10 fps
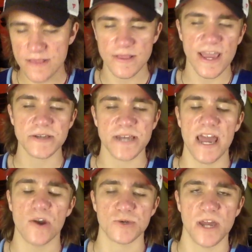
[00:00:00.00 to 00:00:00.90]
Elias
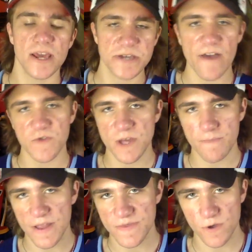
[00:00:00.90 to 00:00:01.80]
Anderson, he's obviously
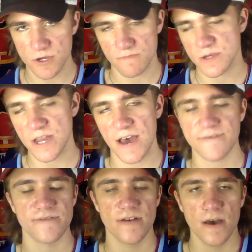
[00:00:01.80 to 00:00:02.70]
been through some
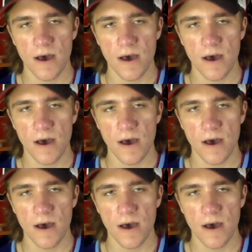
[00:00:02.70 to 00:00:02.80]
stuff,